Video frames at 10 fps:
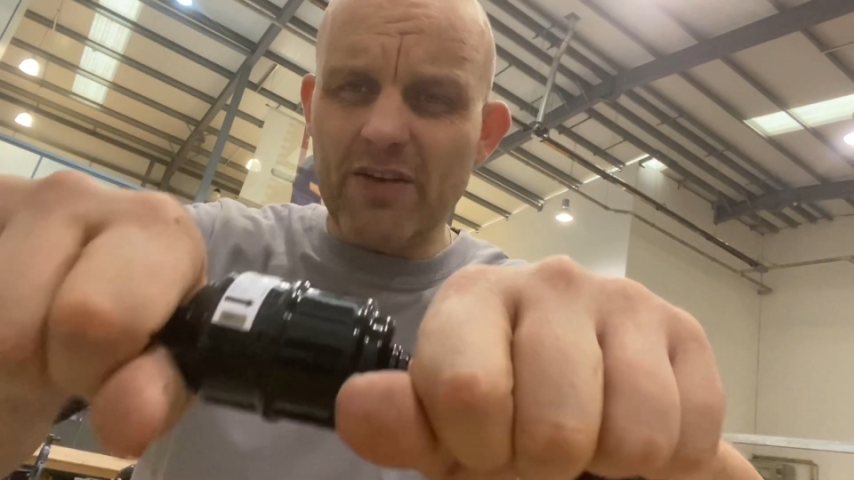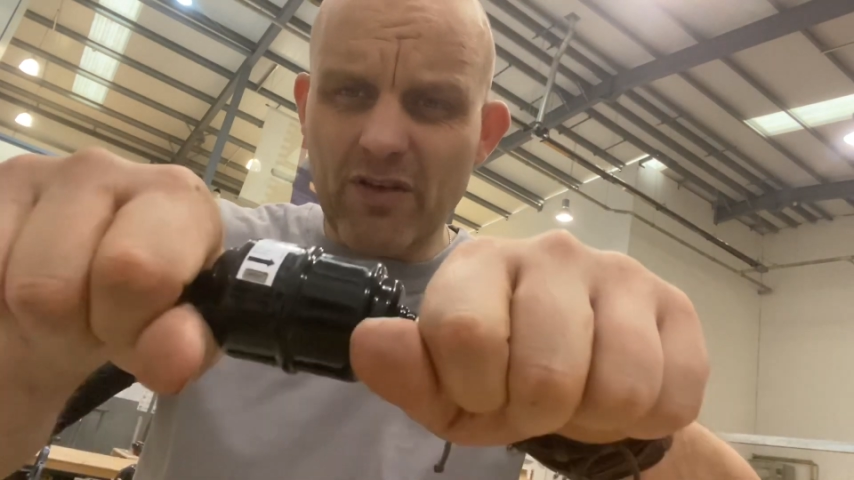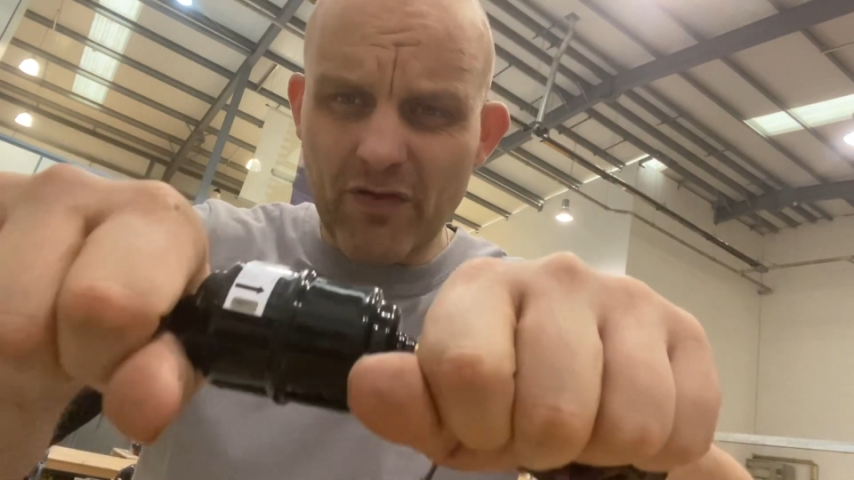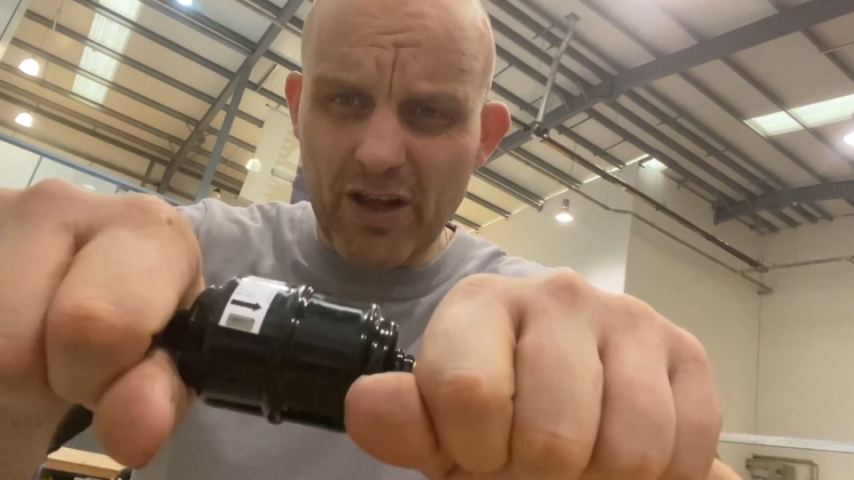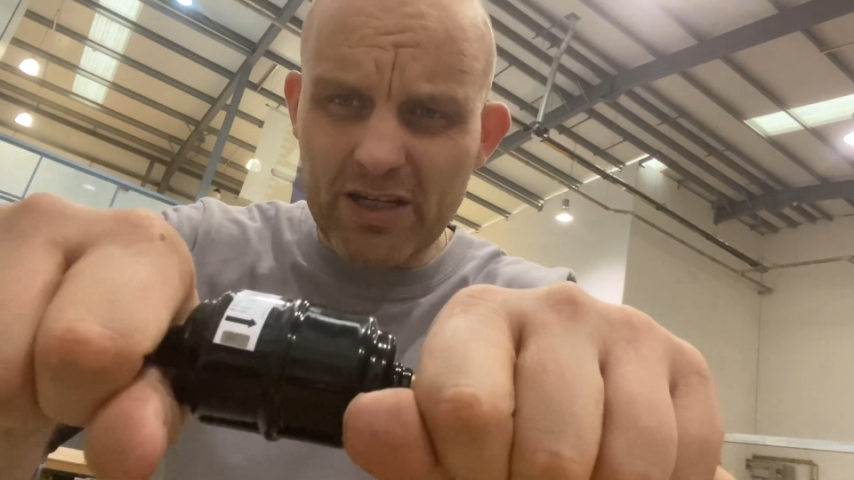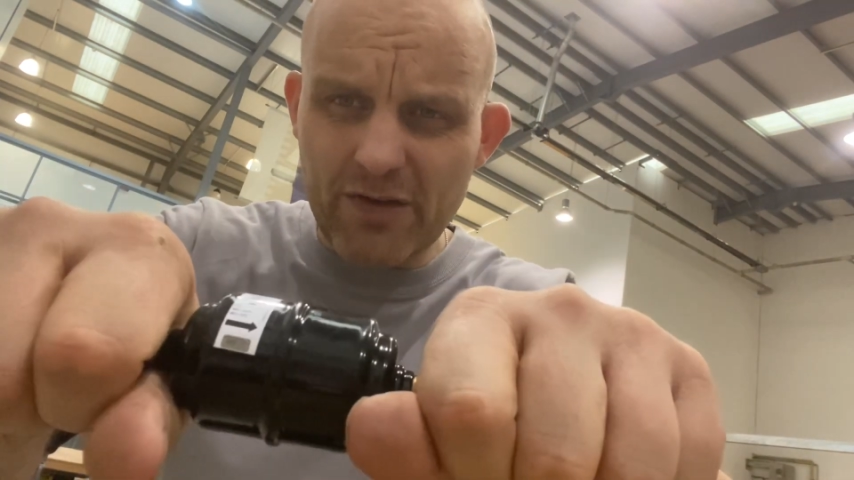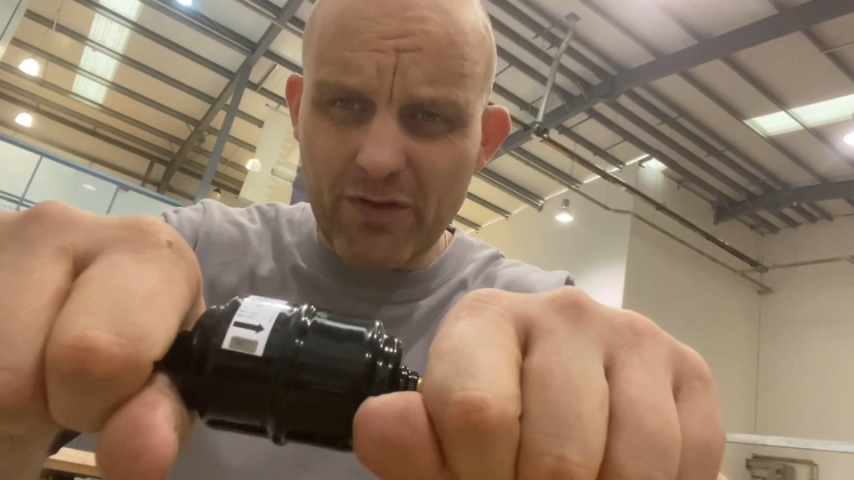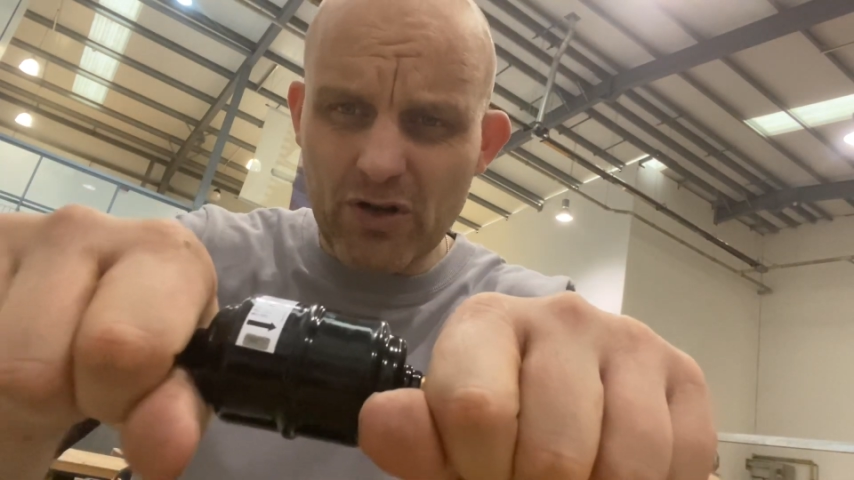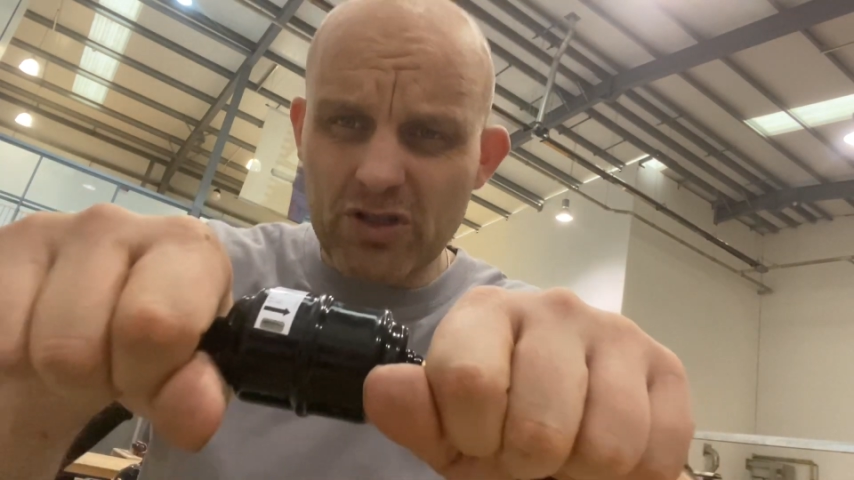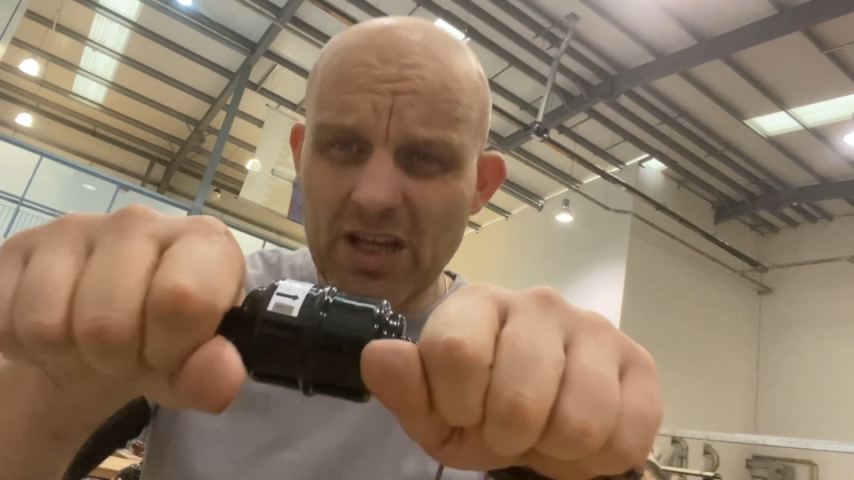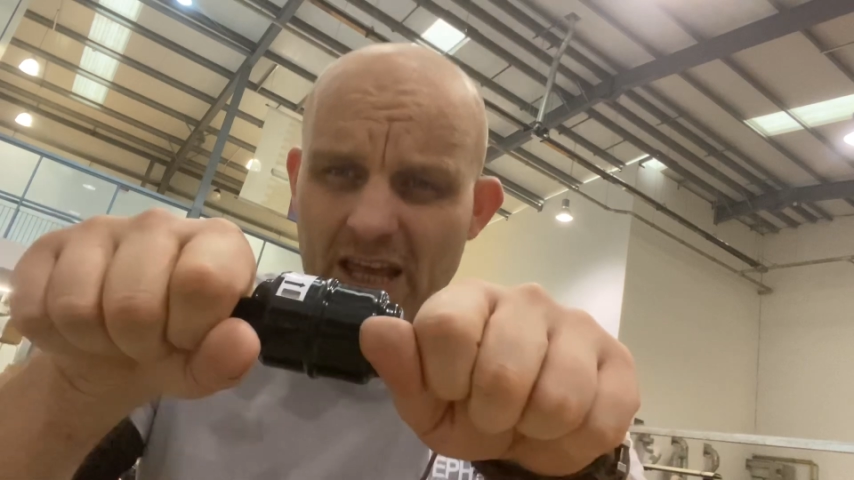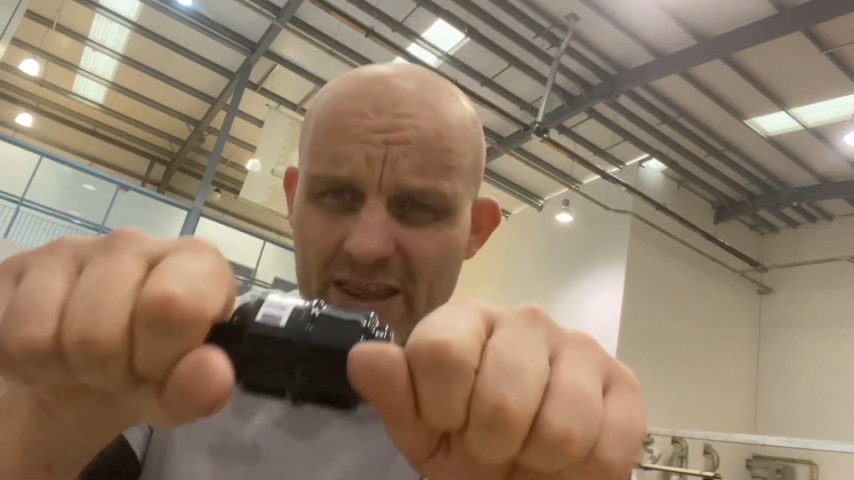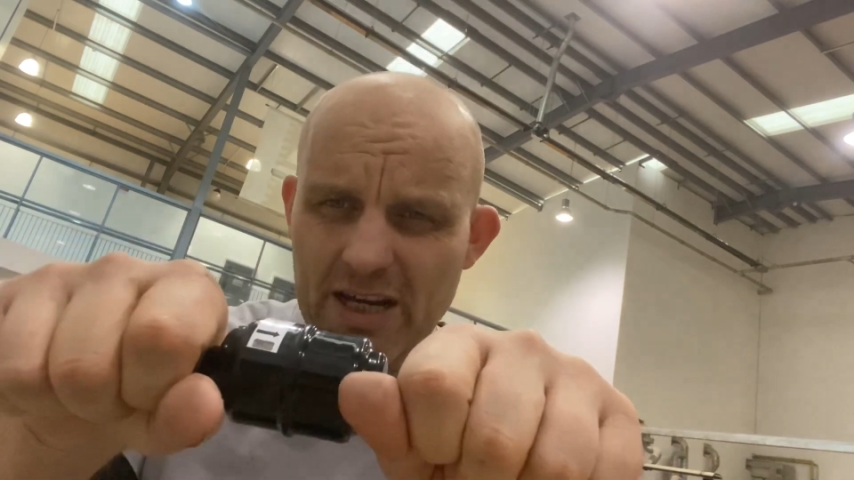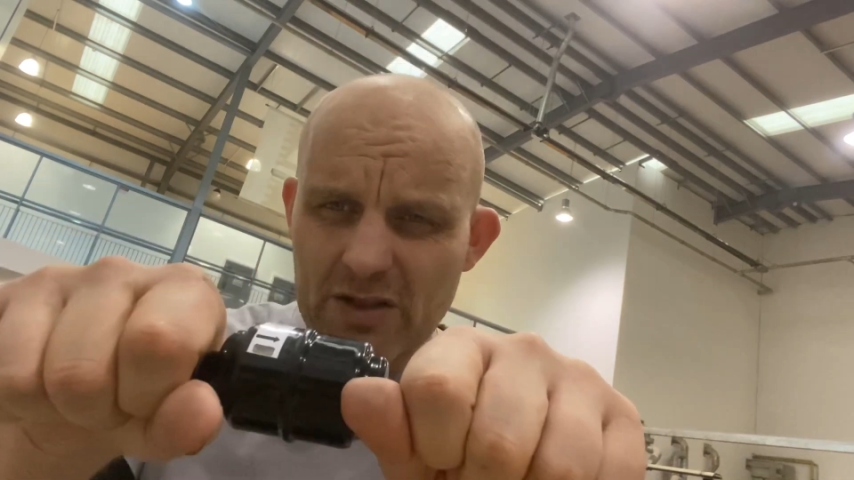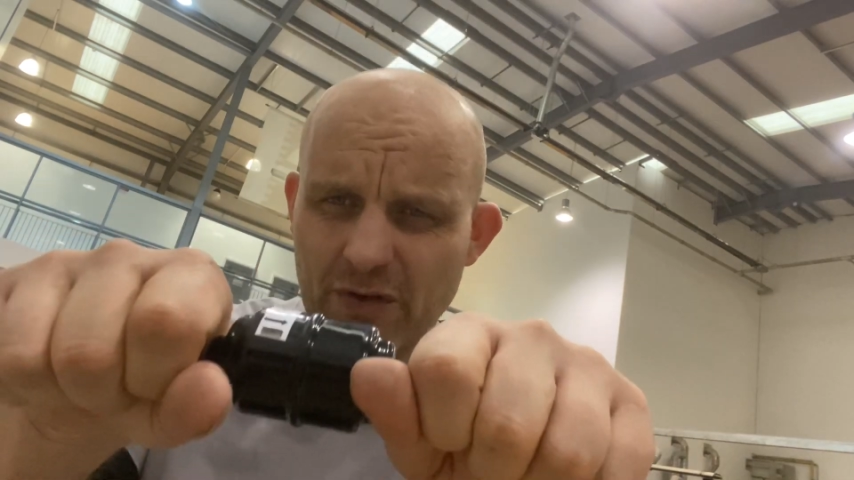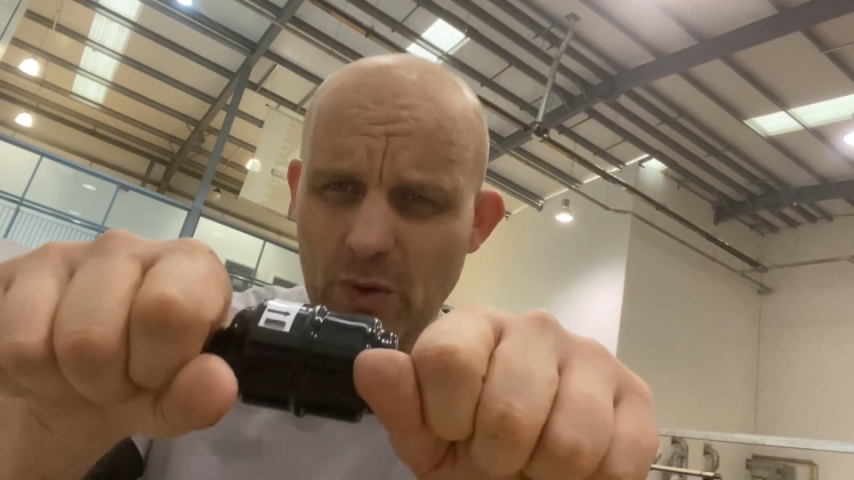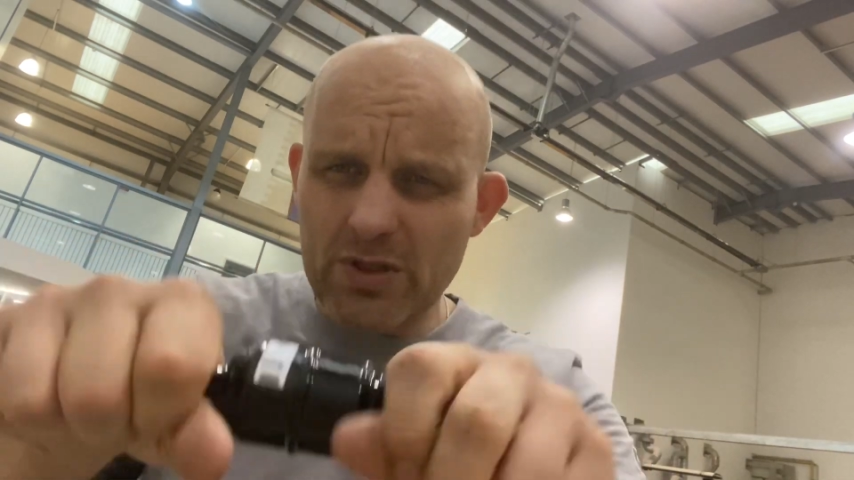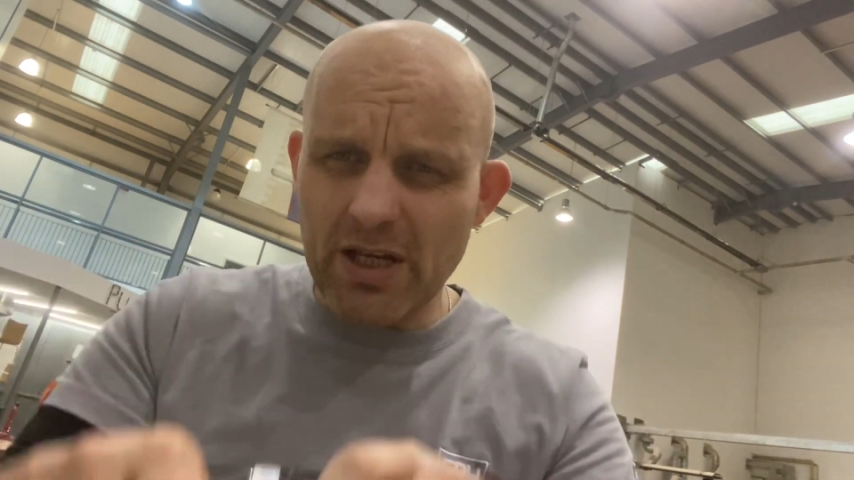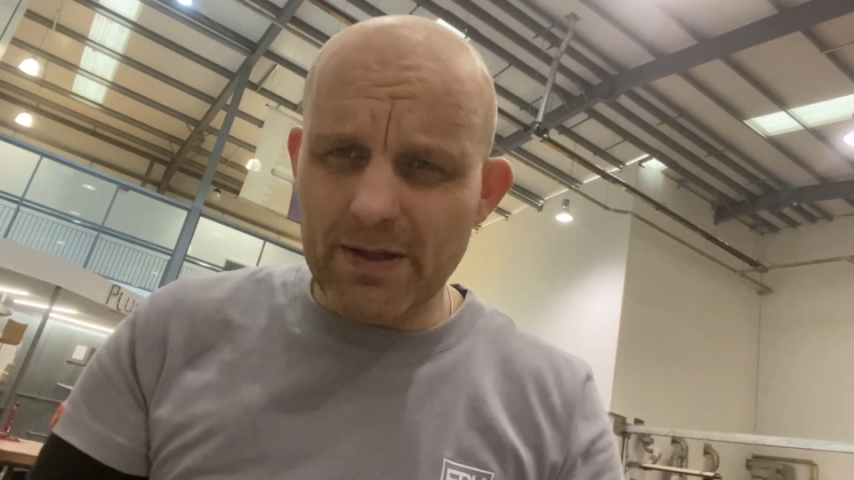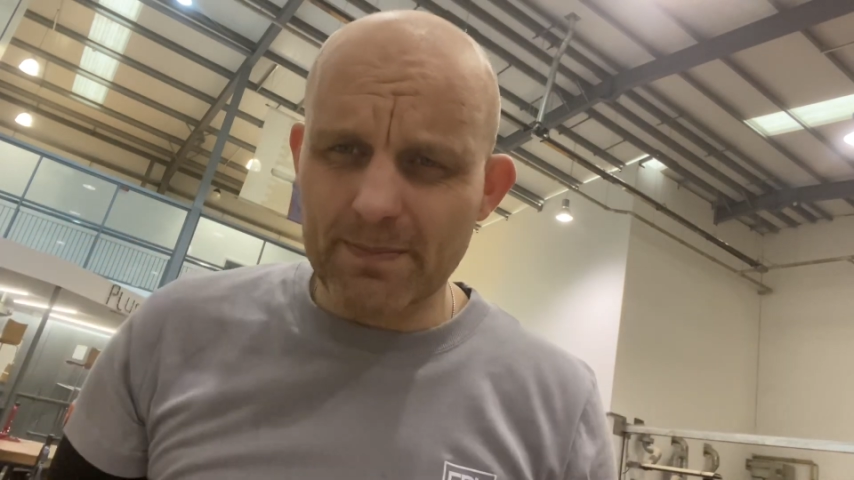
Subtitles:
If you feel a difference, then it's faulty.